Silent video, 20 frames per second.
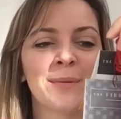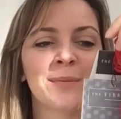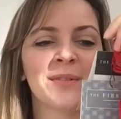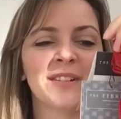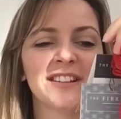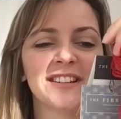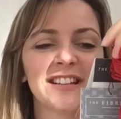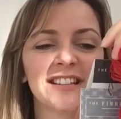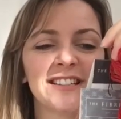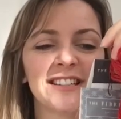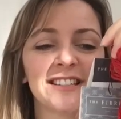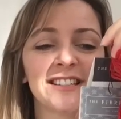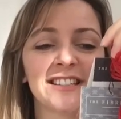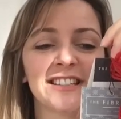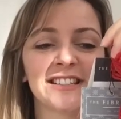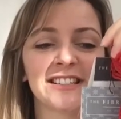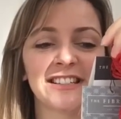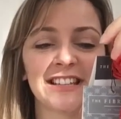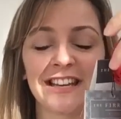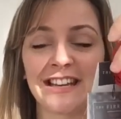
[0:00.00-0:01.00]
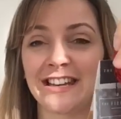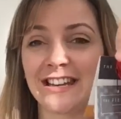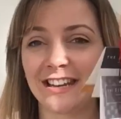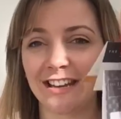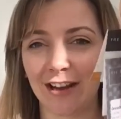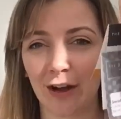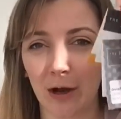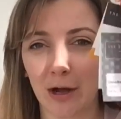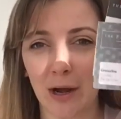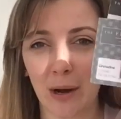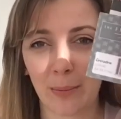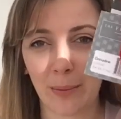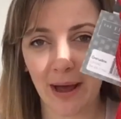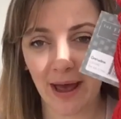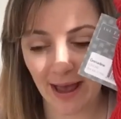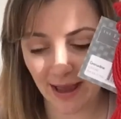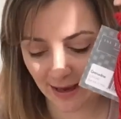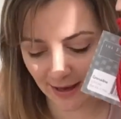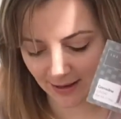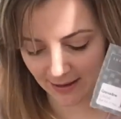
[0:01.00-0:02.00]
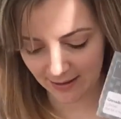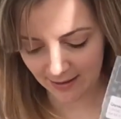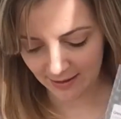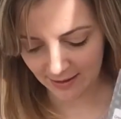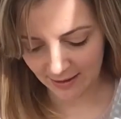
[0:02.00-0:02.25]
But this is the Zinnia colourway.